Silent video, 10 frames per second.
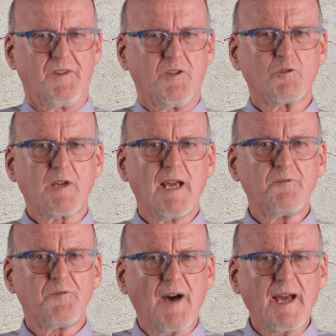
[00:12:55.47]
You can
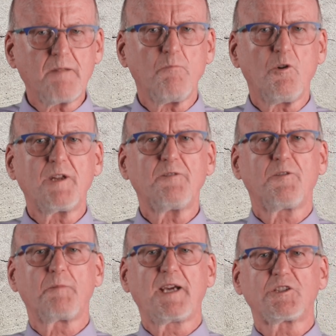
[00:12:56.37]
find more
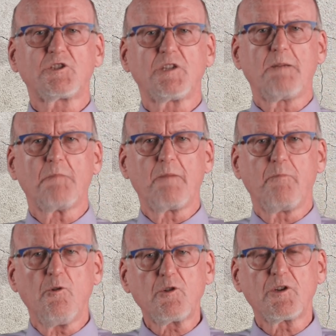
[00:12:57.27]
information in my
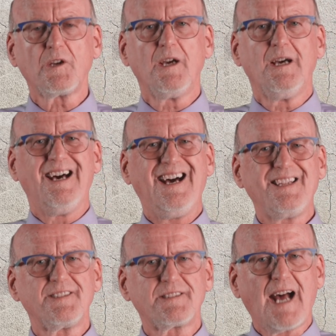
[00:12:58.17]
book
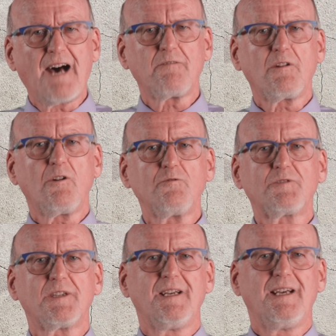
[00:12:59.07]
and
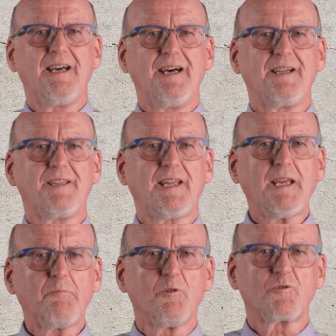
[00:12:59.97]
download an
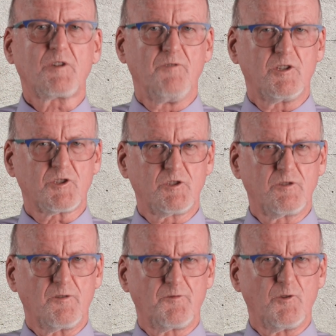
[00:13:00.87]
ebook
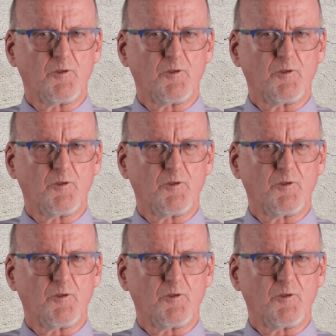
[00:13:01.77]
version for